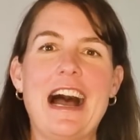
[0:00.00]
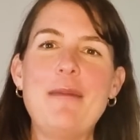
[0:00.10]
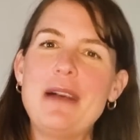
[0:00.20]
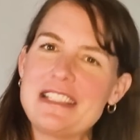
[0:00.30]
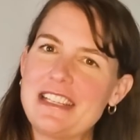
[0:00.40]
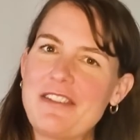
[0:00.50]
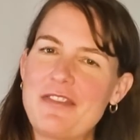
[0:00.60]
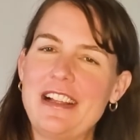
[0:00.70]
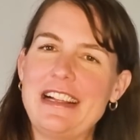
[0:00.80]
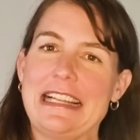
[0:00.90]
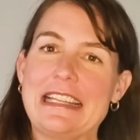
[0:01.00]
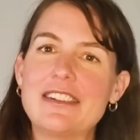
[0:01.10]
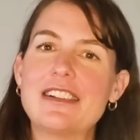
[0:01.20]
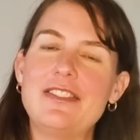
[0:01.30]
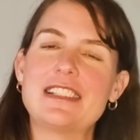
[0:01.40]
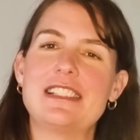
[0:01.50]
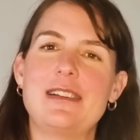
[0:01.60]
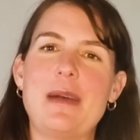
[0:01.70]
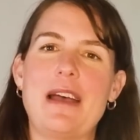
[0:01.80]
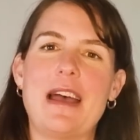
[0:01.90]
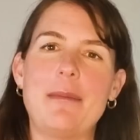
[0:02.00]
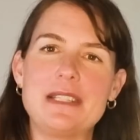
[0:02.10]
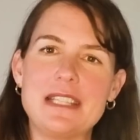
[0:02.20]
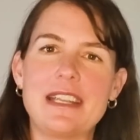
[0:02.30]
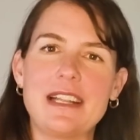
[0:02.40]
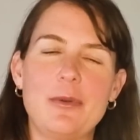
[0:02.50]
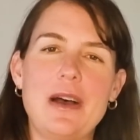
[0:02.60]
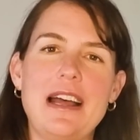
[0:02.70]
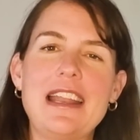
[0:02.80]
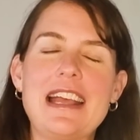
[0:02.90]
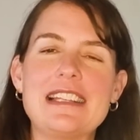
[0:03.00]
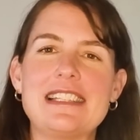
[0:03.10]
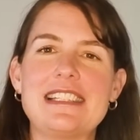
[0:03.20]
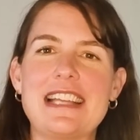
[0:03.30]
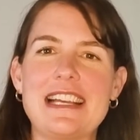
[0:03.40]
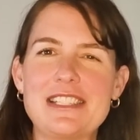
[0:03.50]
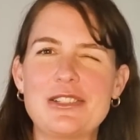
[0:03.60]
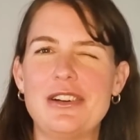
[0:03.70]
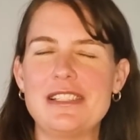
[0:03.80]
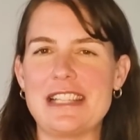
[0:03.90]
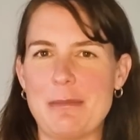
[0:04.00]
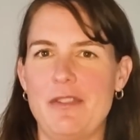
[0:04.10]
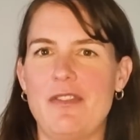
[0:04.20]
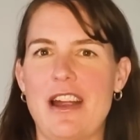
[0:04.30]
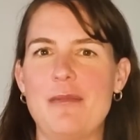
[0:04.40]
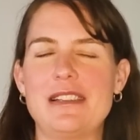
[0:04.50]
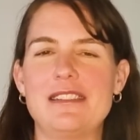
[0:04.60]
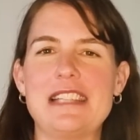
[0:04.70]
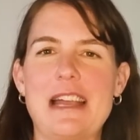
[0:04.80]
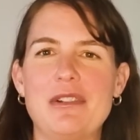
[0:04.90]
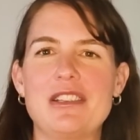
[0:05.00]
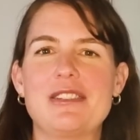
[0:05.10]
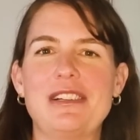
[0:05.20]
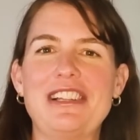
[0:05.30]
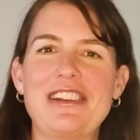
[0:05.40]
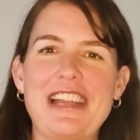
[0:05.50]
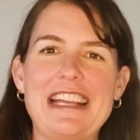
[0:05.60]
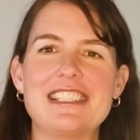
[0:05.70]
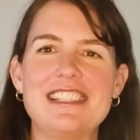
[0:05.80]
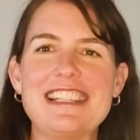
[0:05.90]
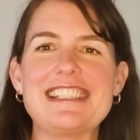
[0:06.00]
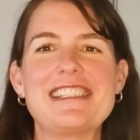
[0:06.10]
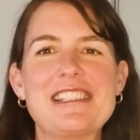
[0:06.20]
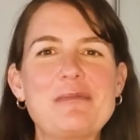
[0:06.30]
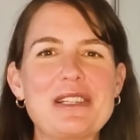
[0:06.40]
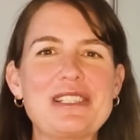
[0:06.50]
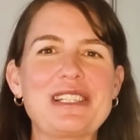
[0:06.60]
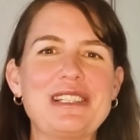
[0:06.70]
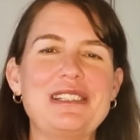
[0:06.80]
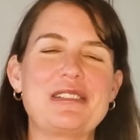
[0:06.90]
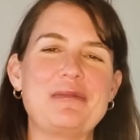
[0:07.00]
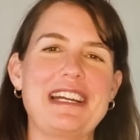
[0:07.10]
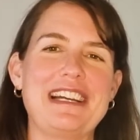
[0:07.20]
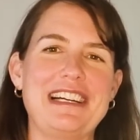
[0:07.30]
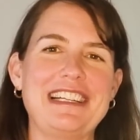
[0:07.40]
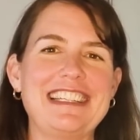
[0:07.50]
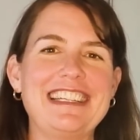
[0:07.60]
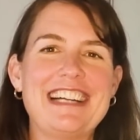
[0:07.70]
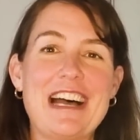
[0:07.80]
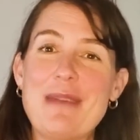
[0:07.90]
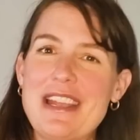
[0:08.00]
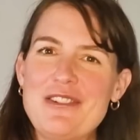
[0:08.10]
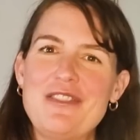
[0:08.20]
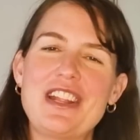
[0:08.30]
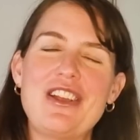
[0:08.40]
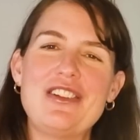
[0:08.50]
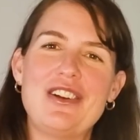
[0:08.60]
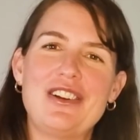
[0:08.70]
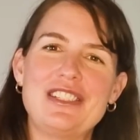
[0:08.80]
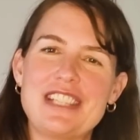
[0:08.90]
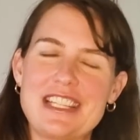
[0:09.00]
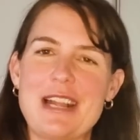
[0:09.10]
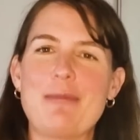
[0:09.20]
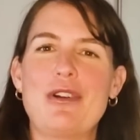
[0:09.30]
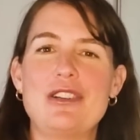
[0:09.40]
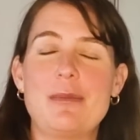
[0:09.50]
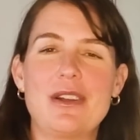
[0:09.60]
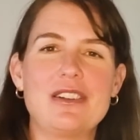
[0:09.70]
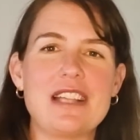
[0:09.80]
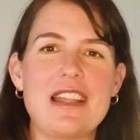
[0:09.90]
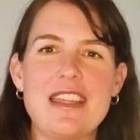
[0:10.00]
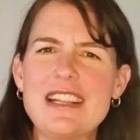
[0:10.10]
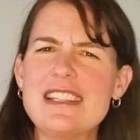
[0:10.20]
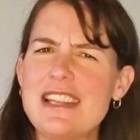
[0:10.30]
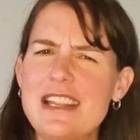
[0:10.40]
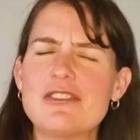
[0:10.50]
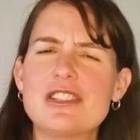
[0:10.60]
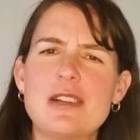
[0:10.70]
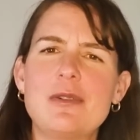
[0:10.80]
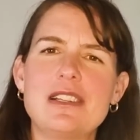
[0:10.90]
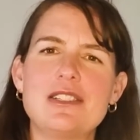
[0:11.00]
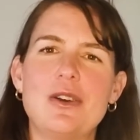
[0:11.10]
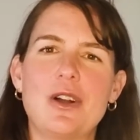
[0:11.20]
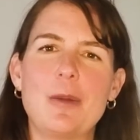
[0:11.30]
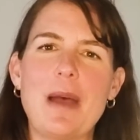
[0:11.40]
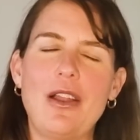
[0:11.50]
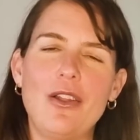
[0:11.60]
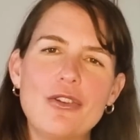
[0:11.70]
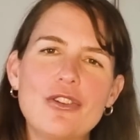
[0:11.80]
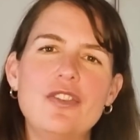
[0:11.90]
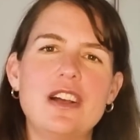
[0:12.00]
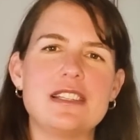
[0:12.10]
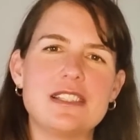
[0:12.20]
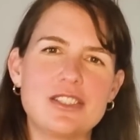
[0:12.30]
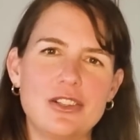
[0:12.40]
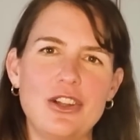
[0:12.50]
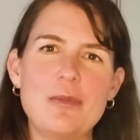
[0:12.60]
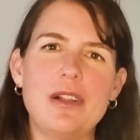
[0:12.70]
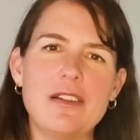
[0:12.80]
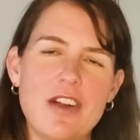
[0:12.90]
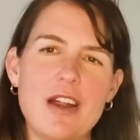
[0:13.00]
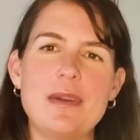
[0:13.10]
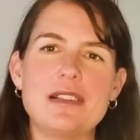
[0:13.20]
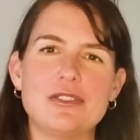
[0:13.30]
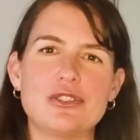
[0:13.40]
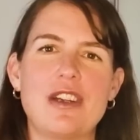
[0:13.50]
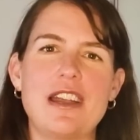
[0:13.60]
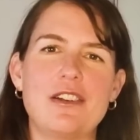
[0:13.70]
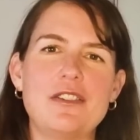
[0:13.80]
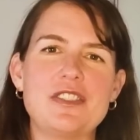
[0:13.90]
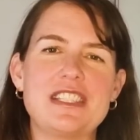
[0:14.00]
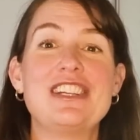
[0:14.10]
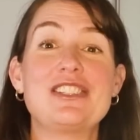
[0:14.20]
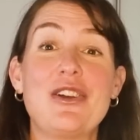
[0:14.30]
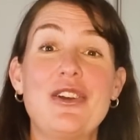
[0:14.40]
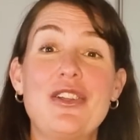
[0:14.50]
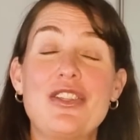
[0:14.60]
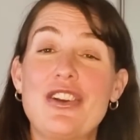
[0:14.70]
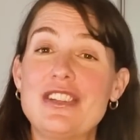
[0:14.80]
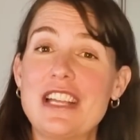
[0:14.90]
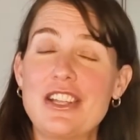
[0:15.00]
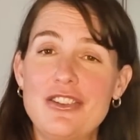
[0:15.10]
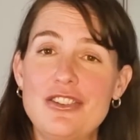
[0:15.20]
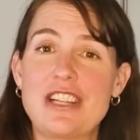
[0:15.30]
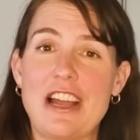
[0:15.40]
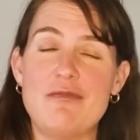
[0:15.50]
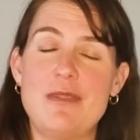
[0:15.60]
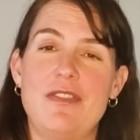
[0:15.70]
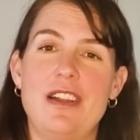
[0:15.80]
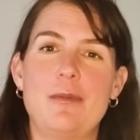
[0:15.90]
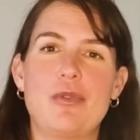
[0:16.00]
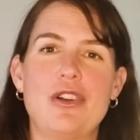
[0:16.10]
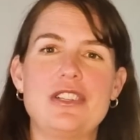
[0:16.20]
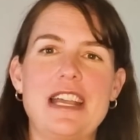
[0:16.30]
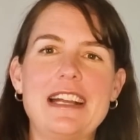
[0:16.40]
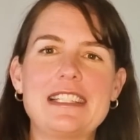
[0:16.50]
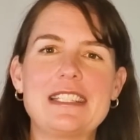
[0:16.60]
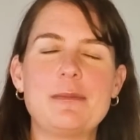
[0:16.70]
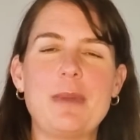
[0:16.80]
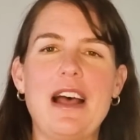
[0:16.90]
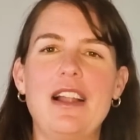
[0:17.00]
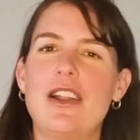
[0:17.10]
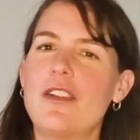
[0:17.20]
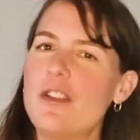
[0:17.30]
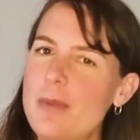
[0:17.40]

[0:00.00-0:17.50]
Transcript: I personally feel a little conflicted about that particular one, as it does cause some environmental damage to a location that's especially close to my heart. I may do a video on just that project because I think it's an interesting one to talk about local versus global environmental trade offs. So, those are huge government funded projects, but a lot of the